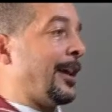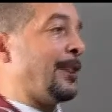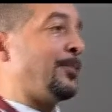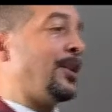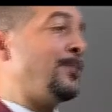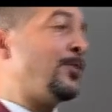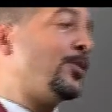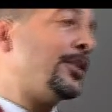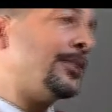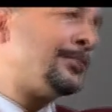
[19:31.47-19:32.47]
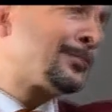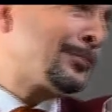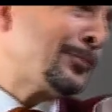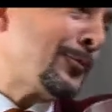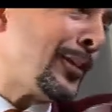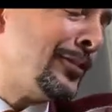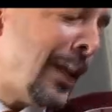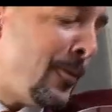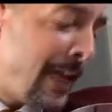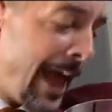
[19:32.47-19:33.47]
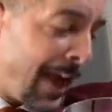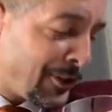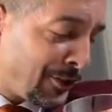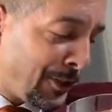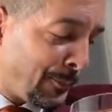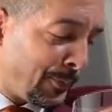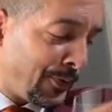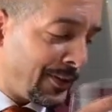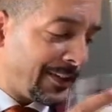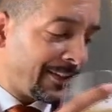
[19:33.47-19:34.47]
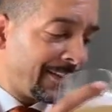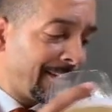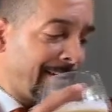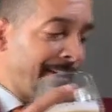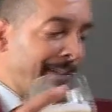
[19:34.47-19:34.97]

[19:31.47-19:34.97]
in the day, people would actually put